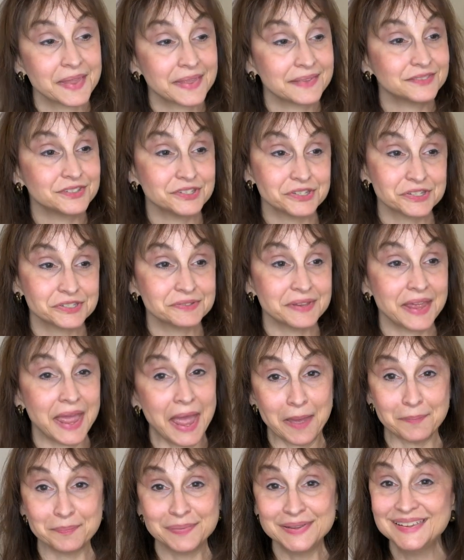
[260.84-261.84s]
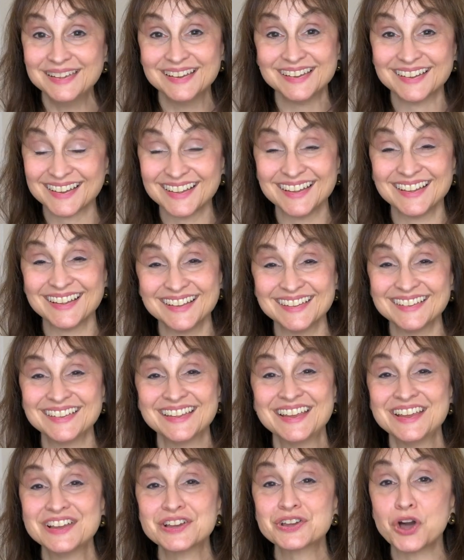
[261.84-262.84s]
just happy,
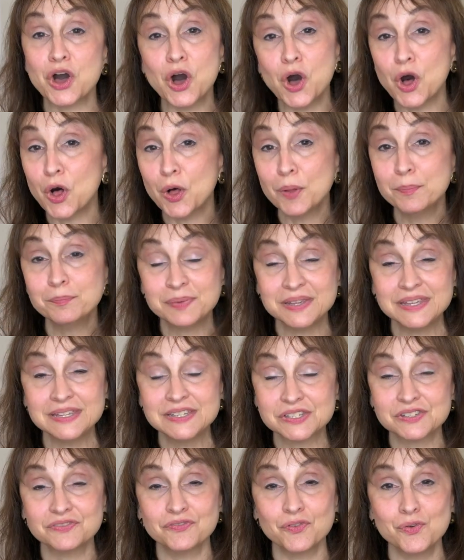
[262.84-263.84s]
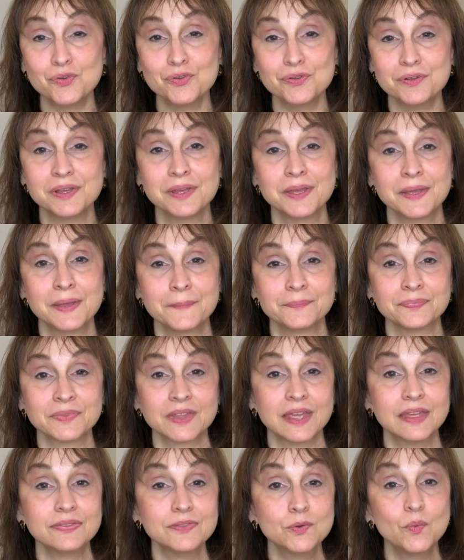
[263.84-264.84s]
calm, peaceful?
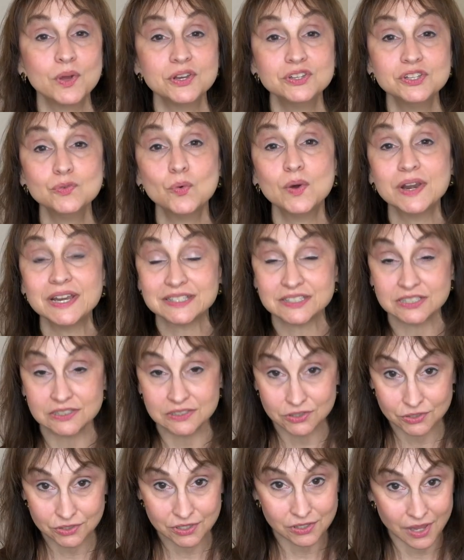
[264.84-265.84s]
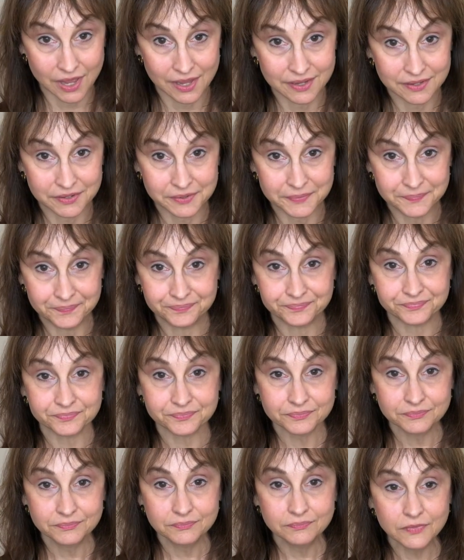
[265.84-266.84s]
And then what do you want it to look like?
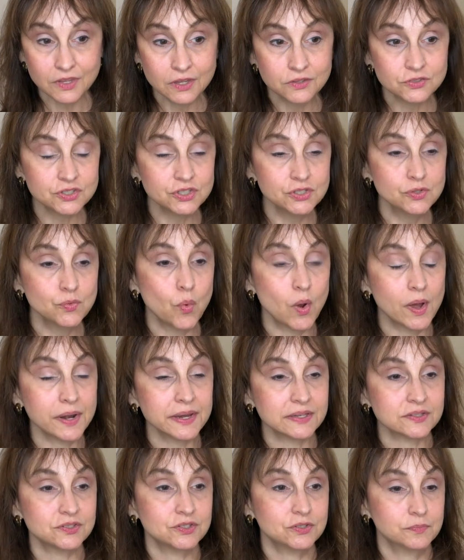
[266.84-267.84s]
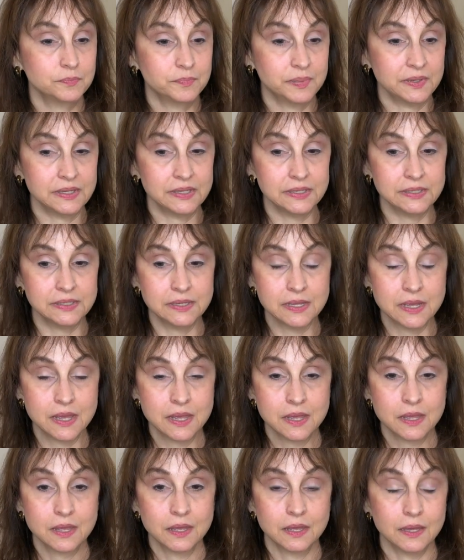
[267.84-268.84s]
Do you want it to be
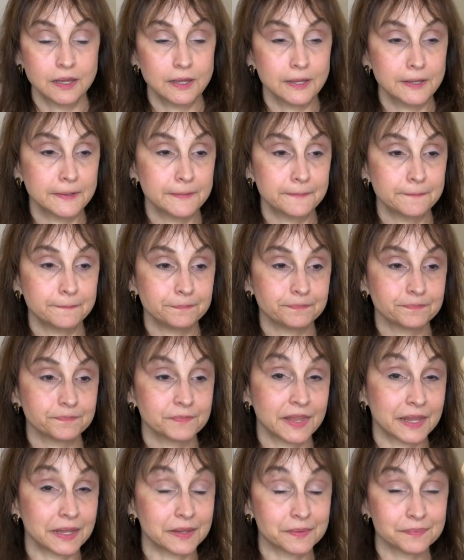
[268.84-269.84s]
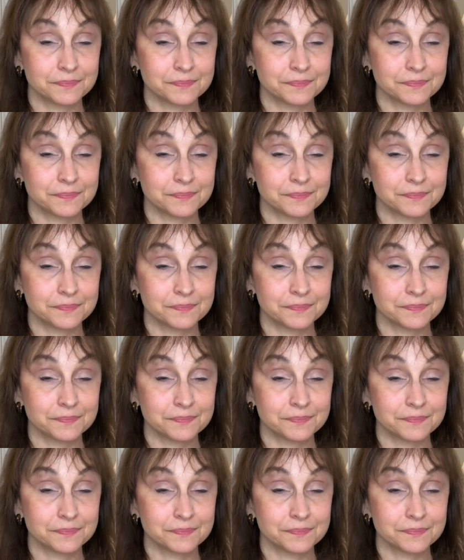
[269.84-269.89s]
like